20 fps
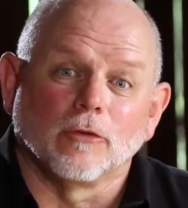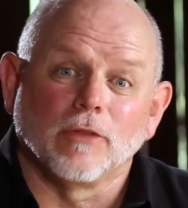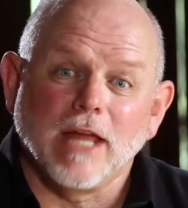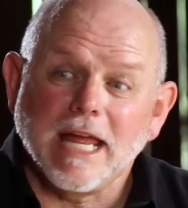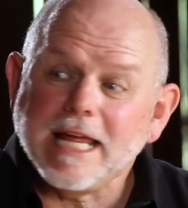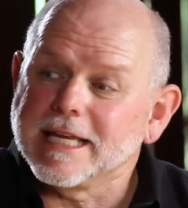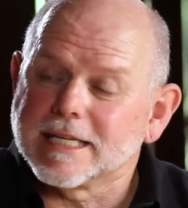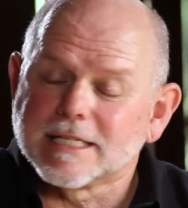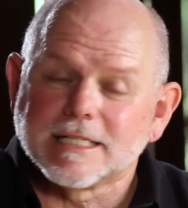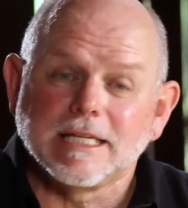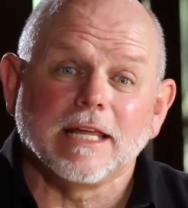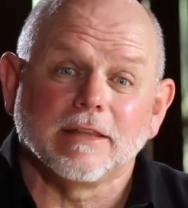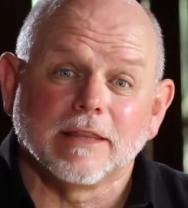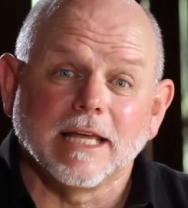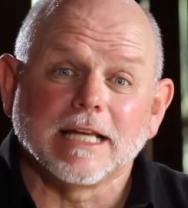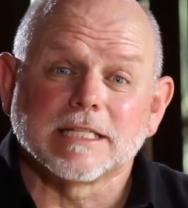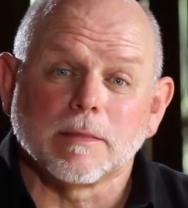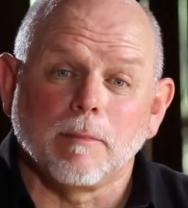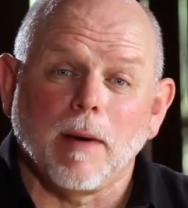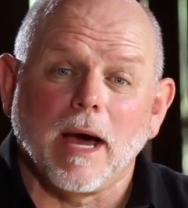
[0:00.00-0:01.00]
they can see
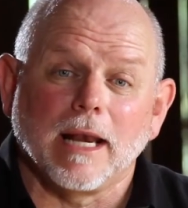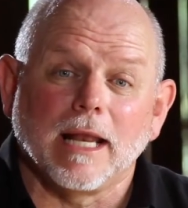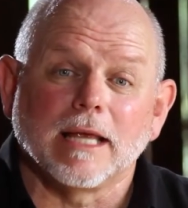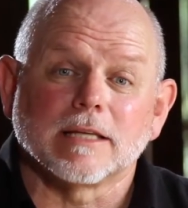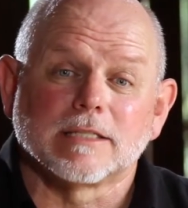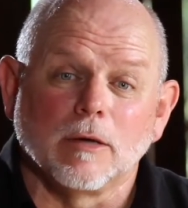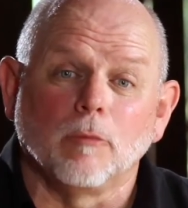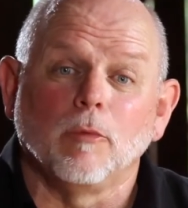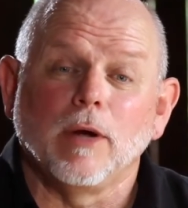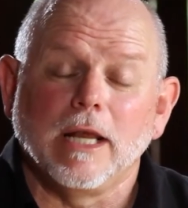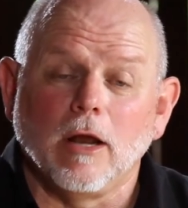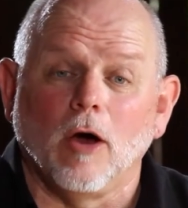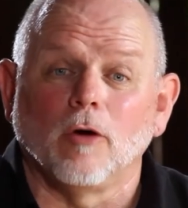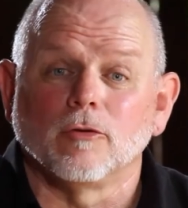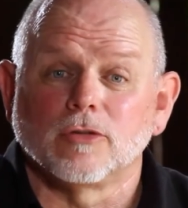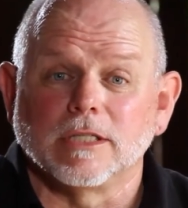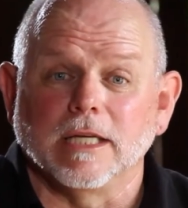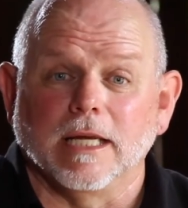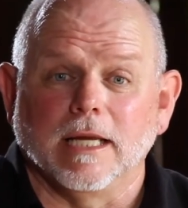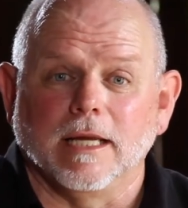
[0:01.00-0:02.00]
things about us that we
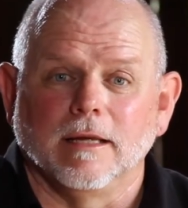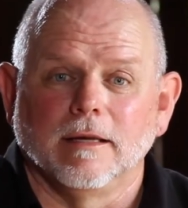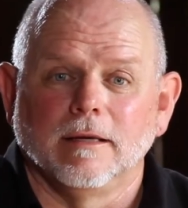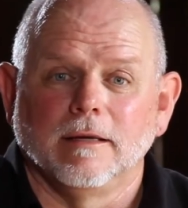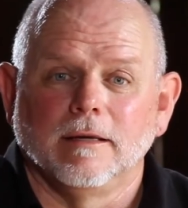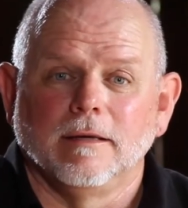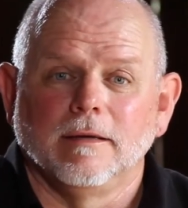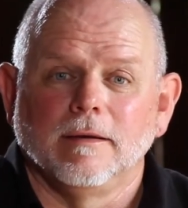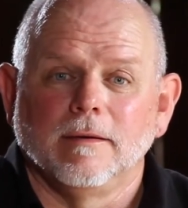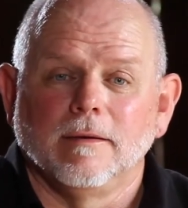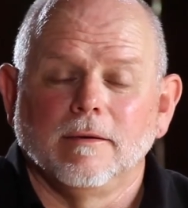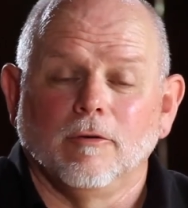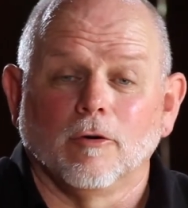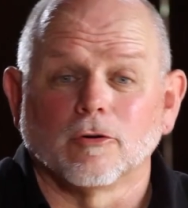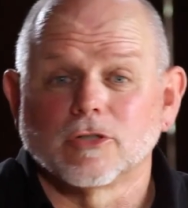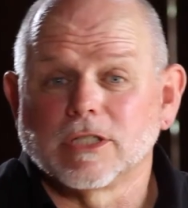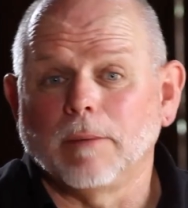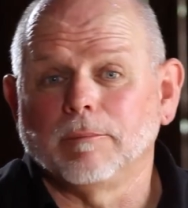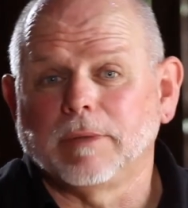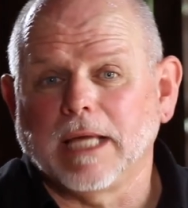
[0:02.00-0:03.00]
don't see. Or
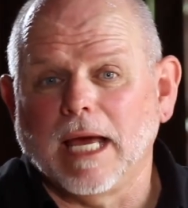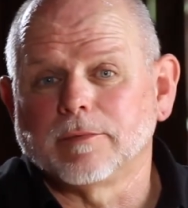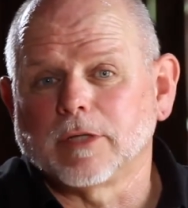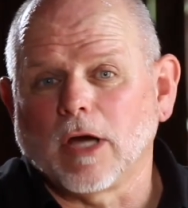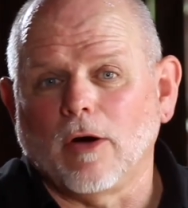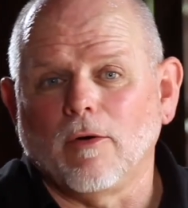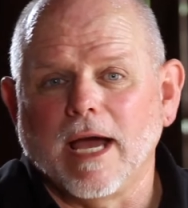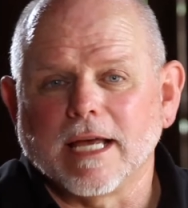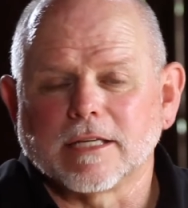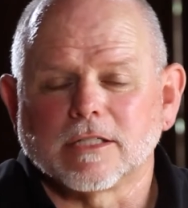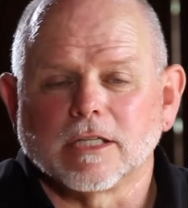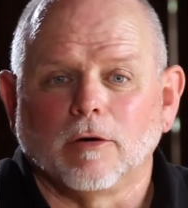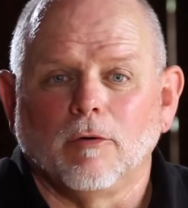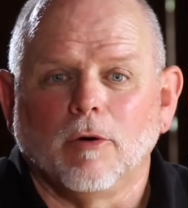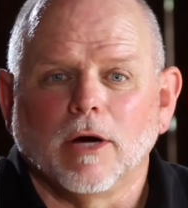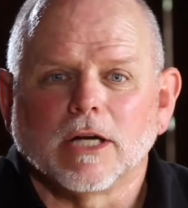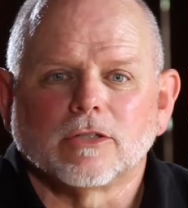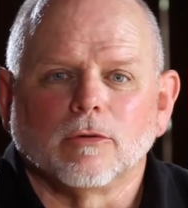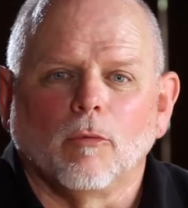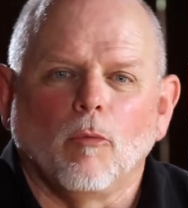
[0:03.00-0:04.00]
sometimes I'll ask the
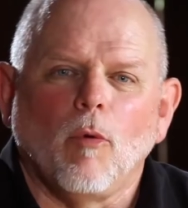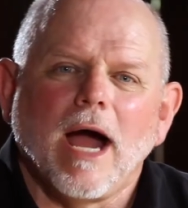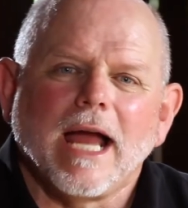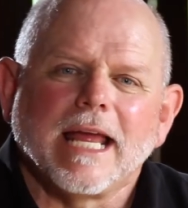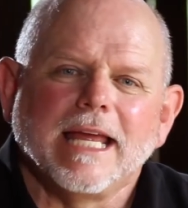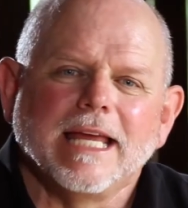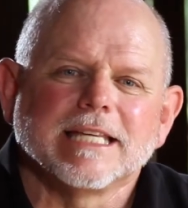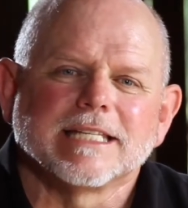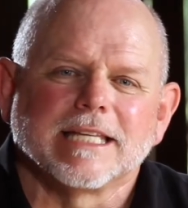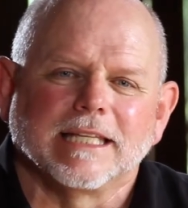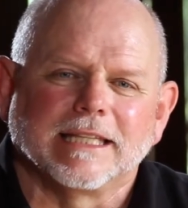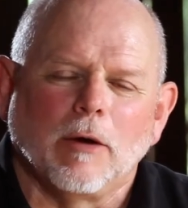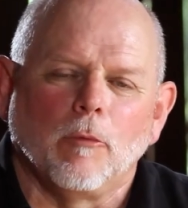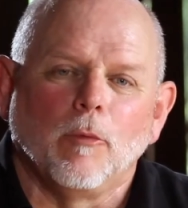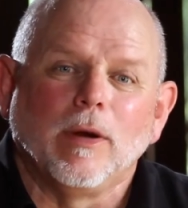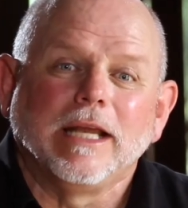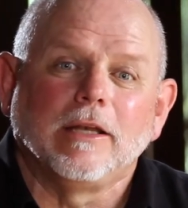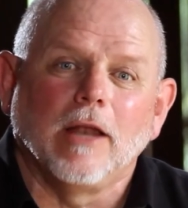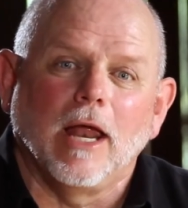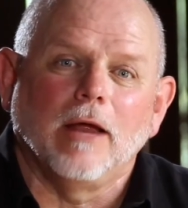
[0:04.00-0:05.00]
question, why is it that
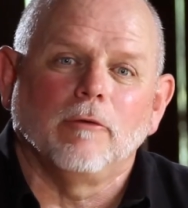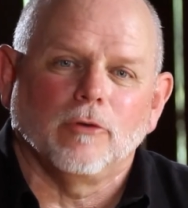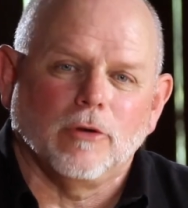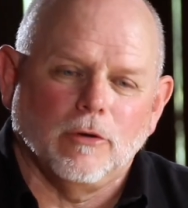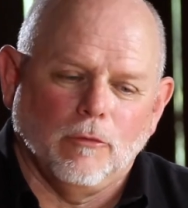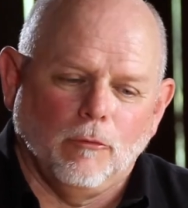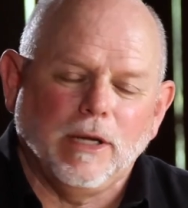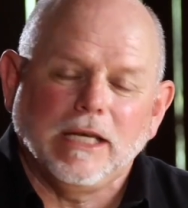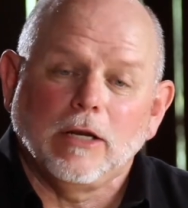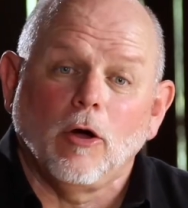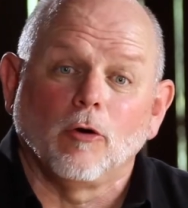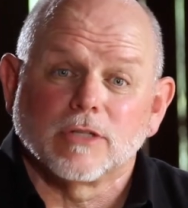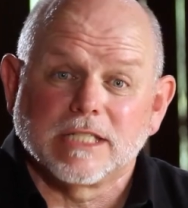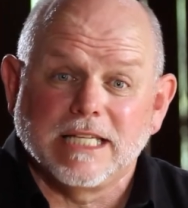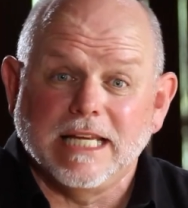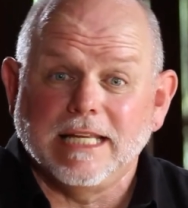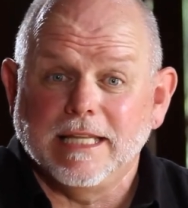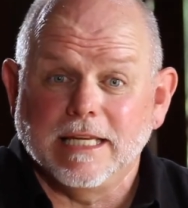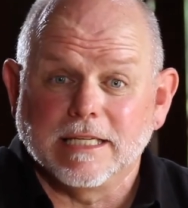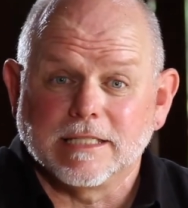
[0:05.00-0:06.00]
we don't
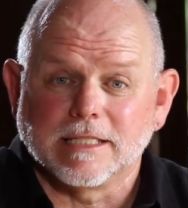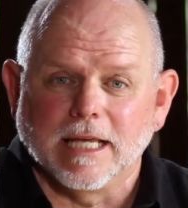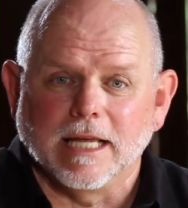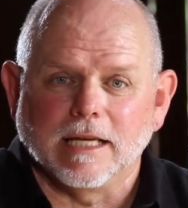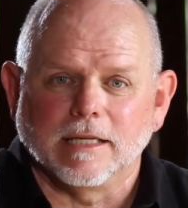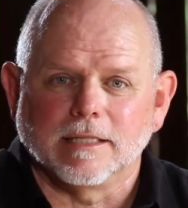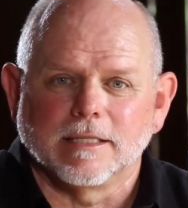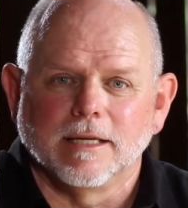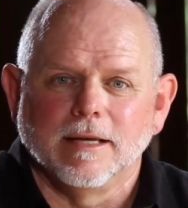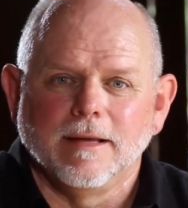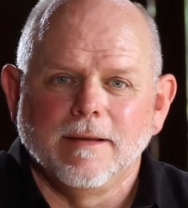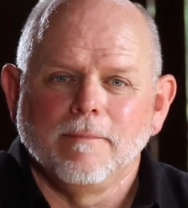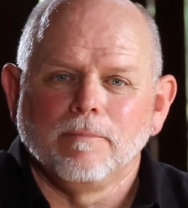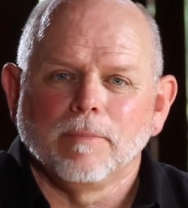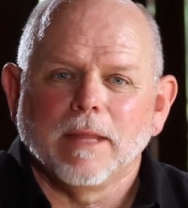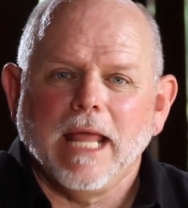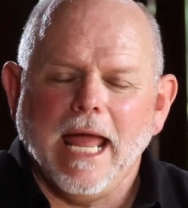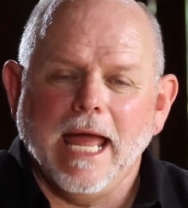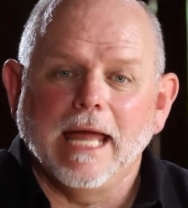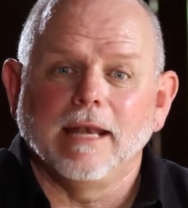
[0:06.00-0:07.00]
see these things?
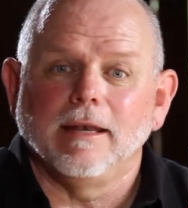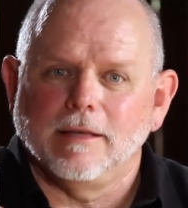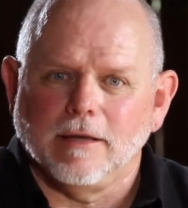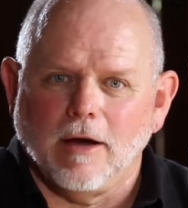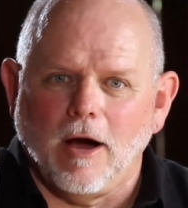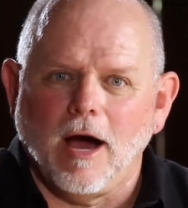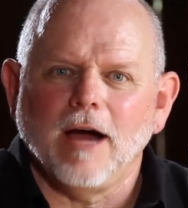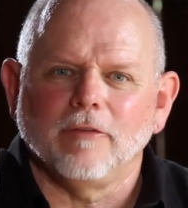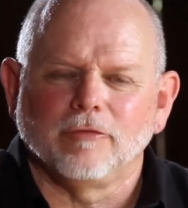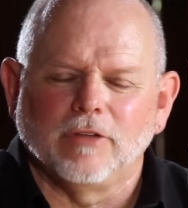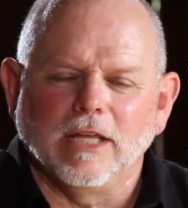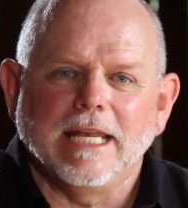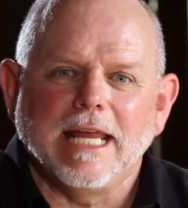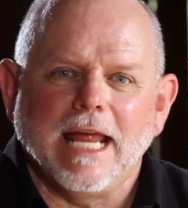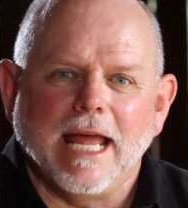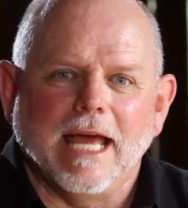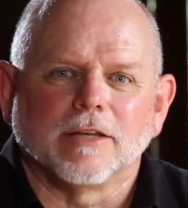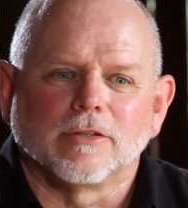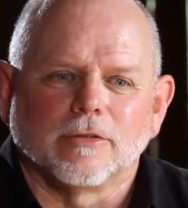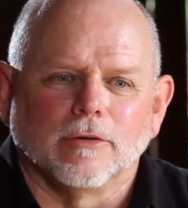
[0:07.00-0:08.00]
And often the
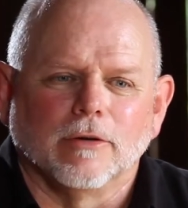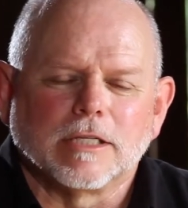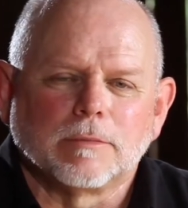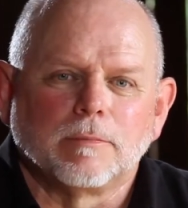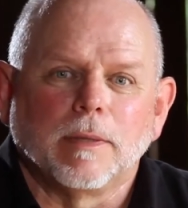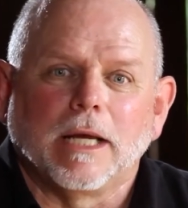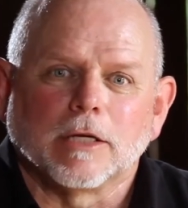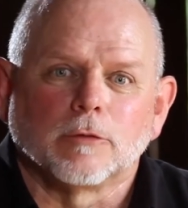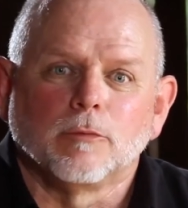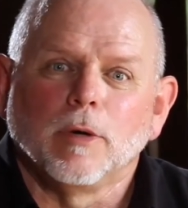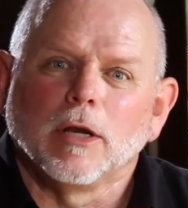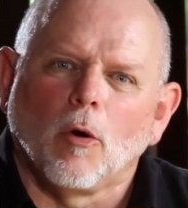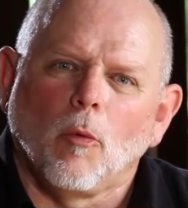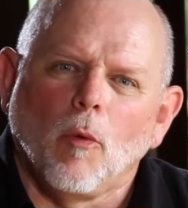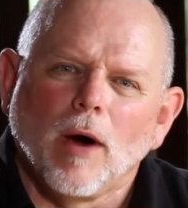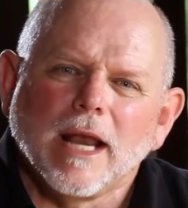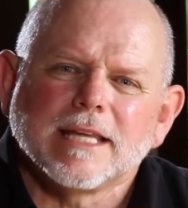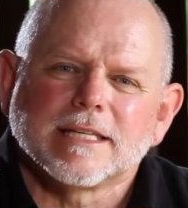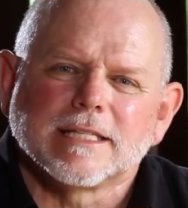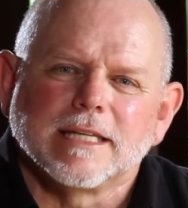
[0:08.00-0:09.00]
answer is because we don't
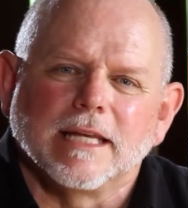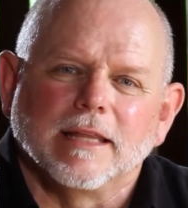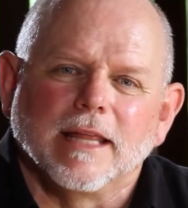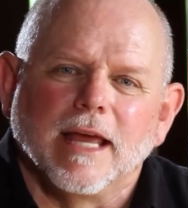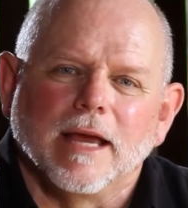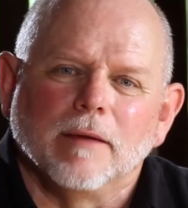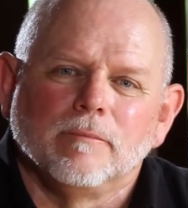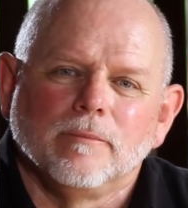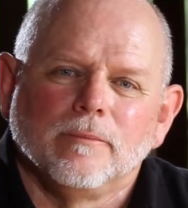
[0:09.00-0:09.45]
want to see them.